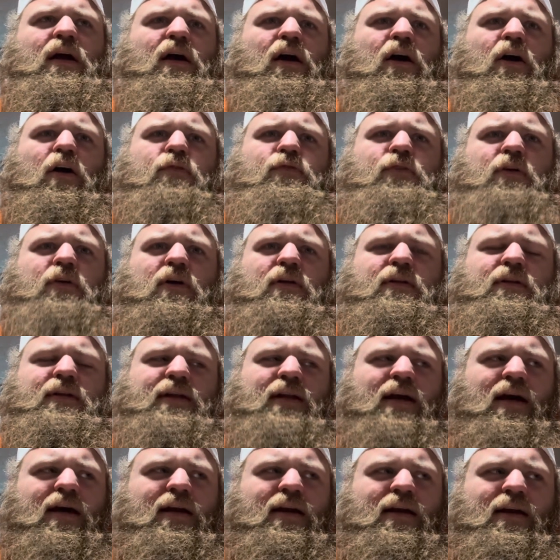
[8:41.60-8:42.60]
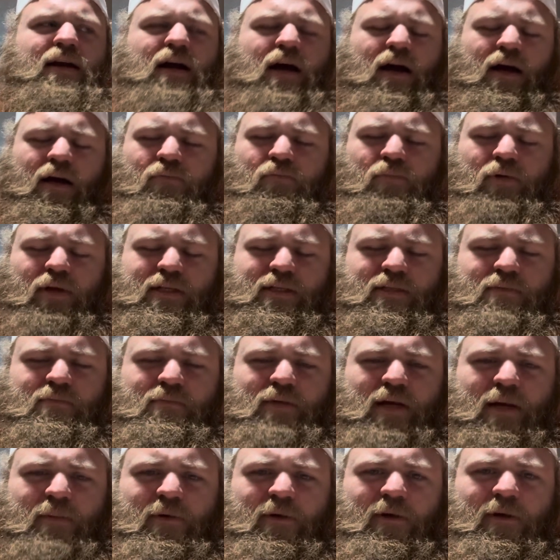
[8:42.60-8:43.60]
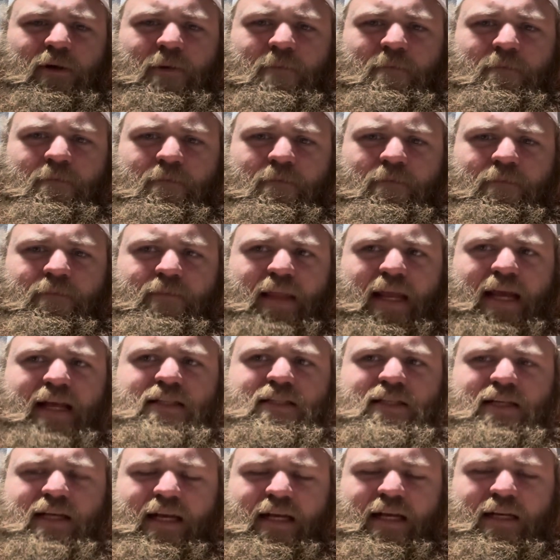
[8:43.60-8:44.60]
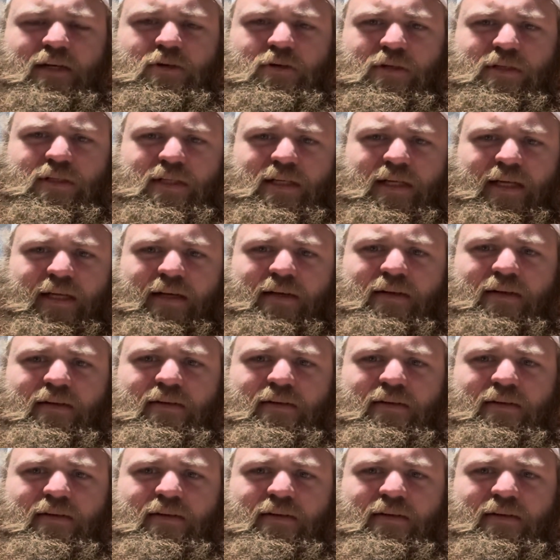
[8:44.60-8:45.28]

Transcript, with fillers: Overall, not an unpleasant pepper. It's interesting.